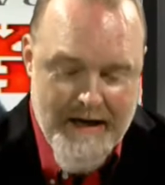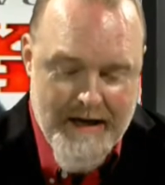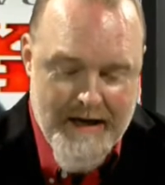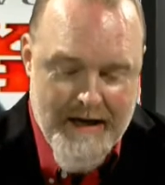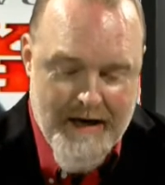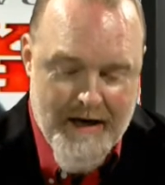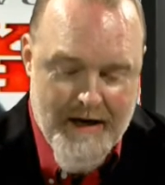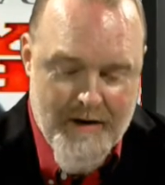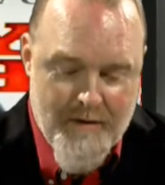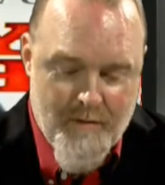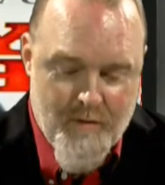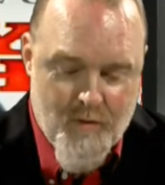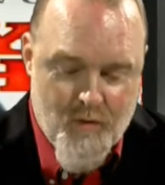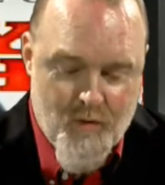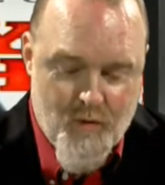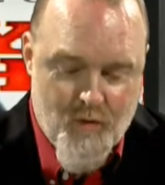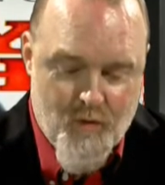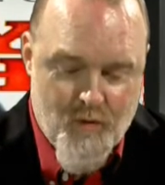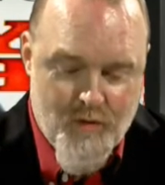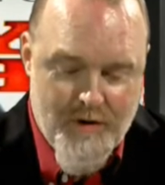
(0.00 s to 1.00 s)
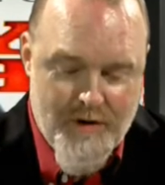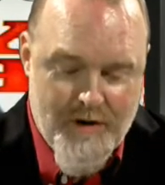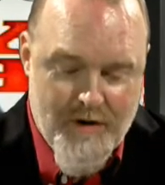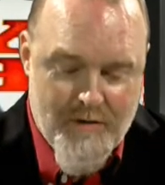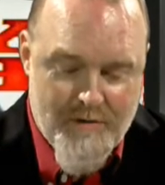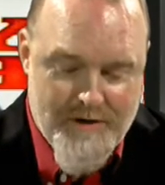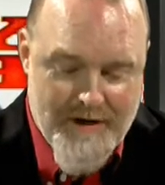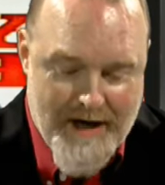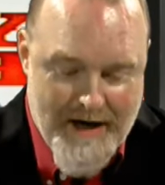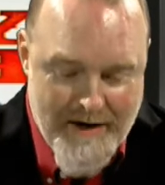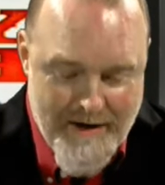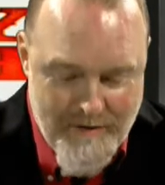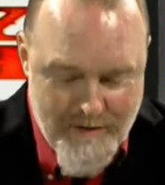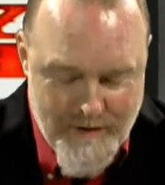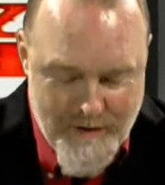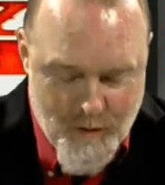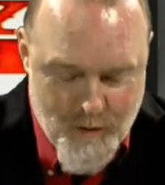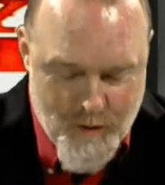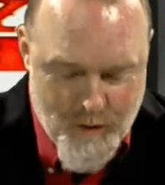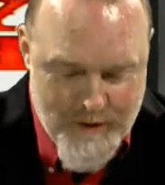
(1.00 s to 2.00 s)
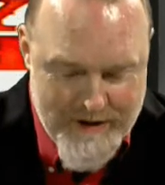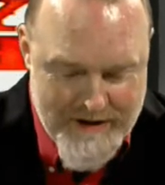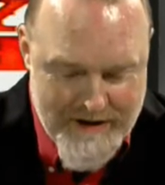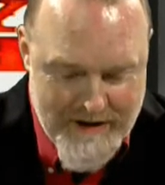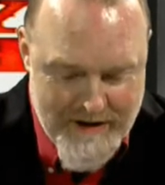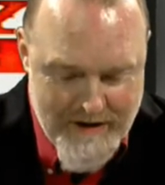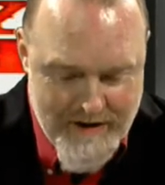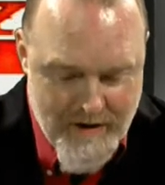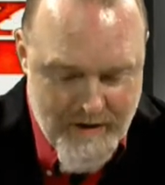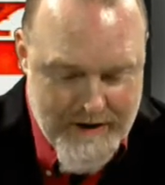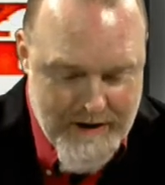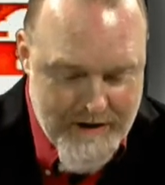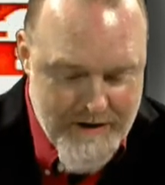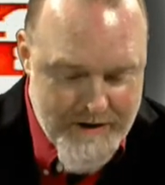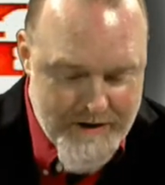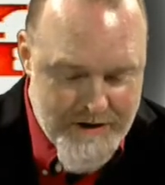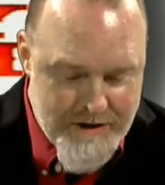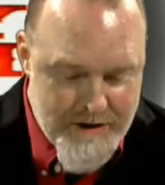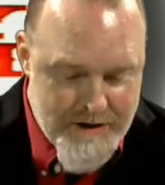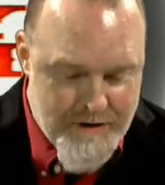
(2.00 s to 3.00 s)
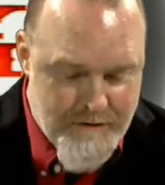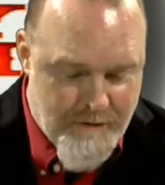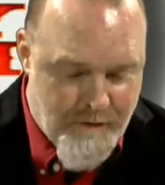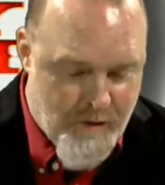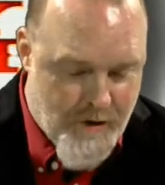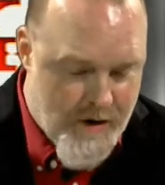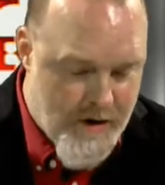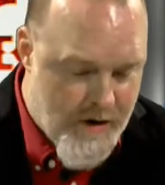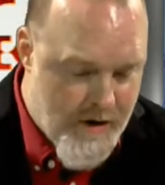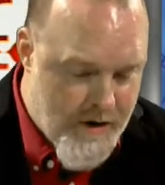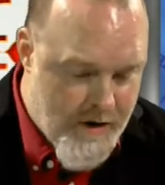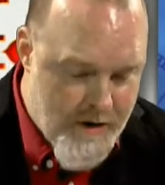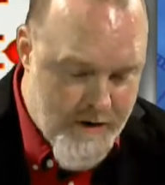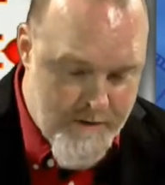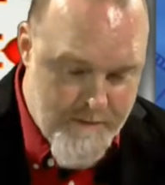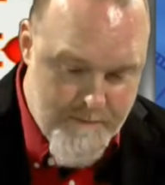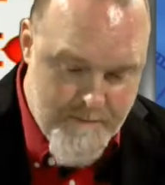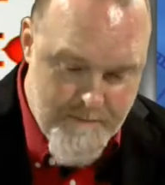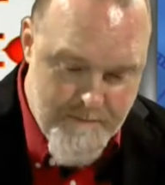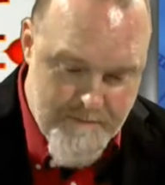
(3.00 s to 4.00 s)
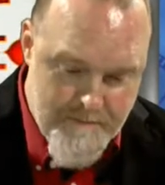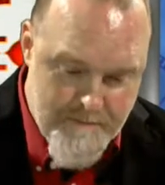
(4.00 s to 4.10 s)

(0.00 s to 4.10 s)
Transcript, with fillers: uh, you know, Tom, where is it? Okay, this is from